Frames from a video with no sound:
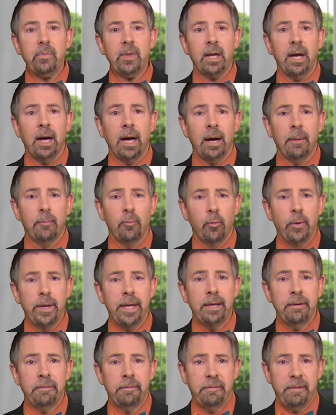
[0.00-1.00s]

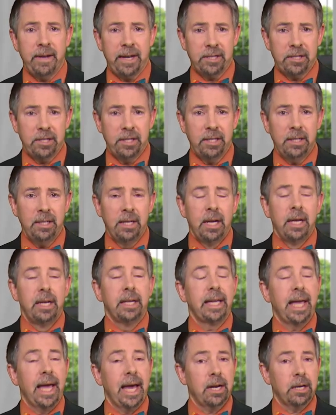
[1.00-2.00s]
Reinfection
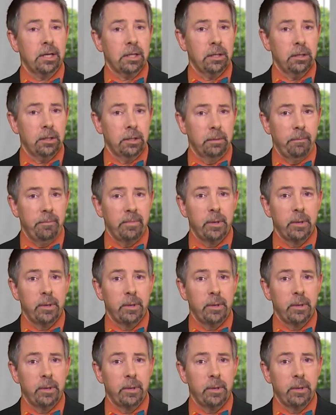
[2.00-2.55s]
can occur.